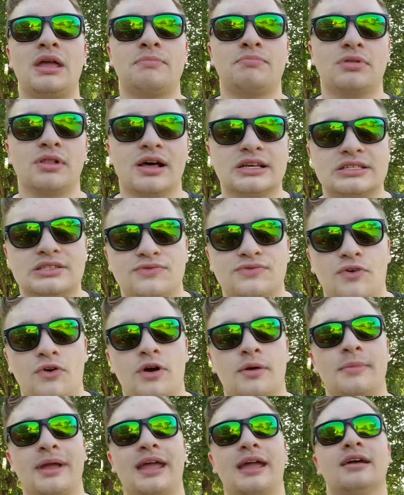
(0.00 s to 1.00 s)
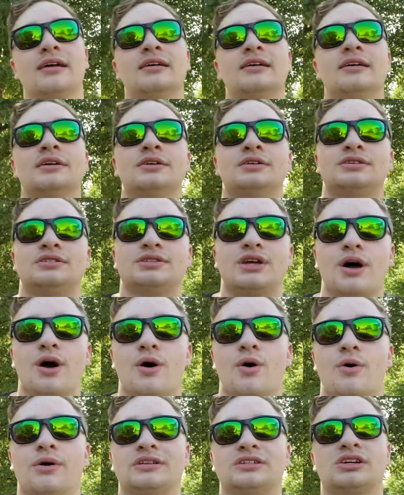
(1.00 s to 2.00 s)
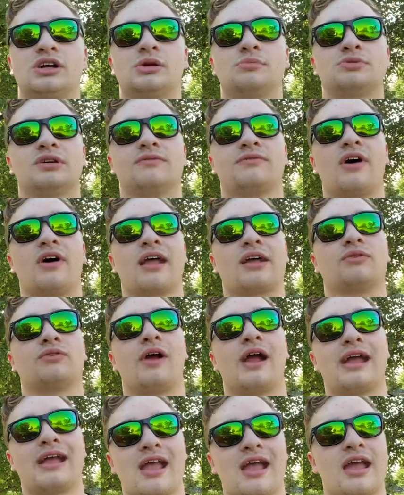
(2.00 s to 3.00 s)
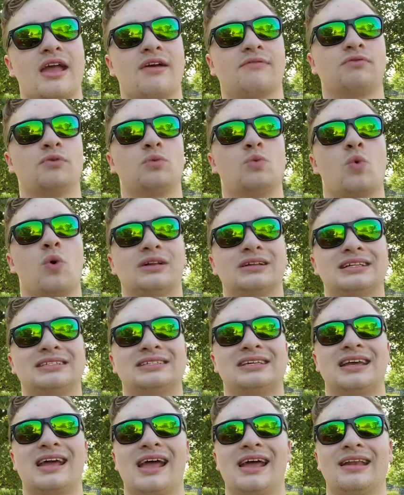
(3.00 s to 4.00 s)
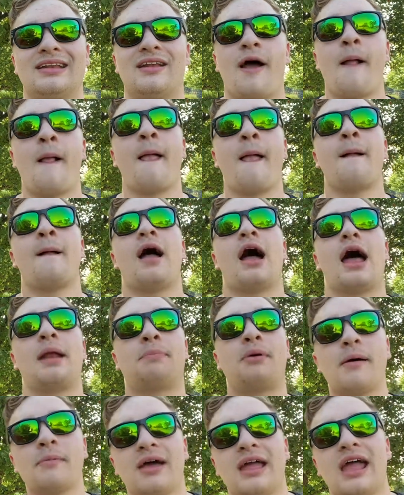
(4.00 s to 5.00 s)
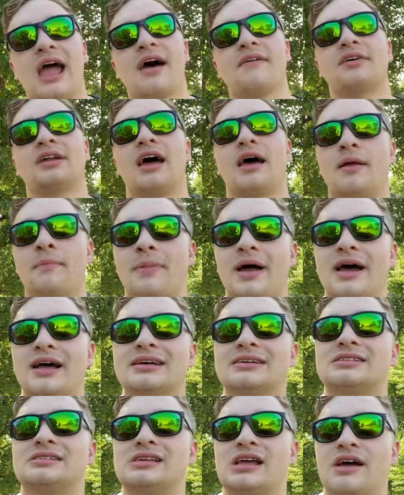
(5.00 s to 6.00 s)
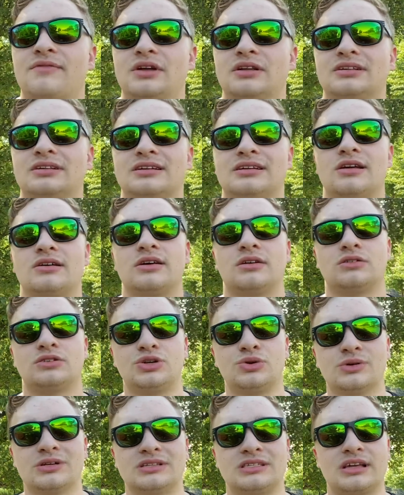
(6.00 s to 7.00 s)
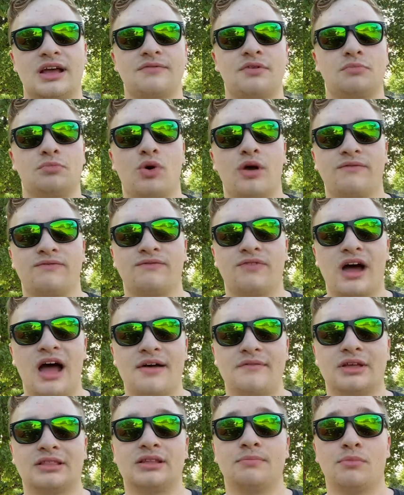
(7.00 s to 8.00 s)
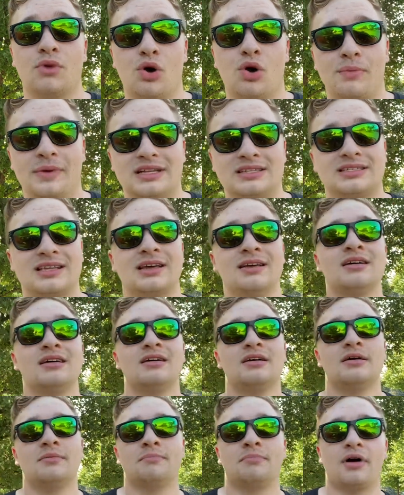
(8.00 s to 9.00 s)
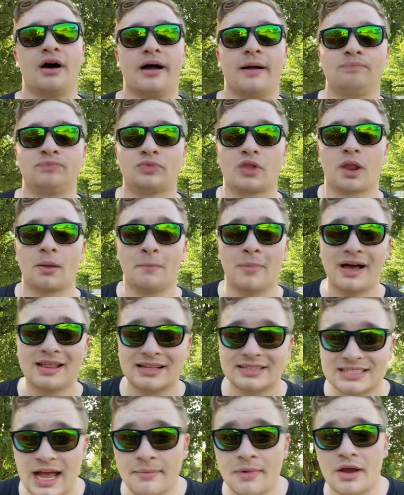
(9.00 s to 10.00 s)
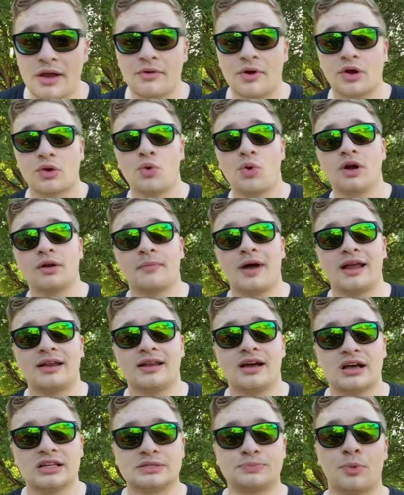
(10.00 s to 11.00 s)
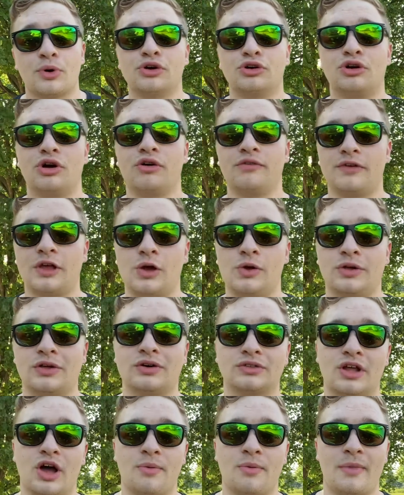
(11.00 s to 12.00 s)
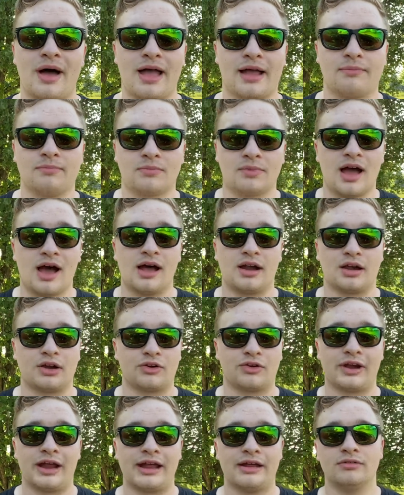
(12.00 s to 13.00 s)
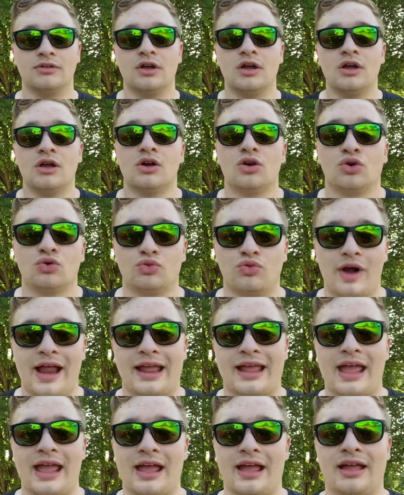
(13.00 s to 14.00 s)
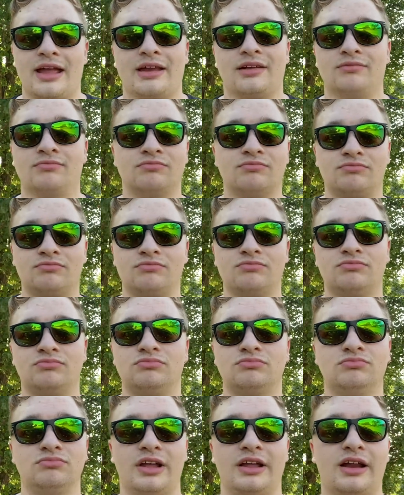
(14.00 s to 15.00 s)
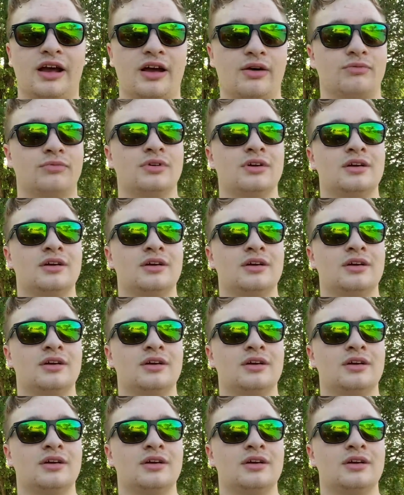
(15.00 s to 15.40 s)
plus for me. So in terms of like ranking it from 1 to 10, I'd probably have it at about a 7 to a 7.5 at the moment. But by the time I record my non-spoiler review, you'll know my concrete ranking and, you know,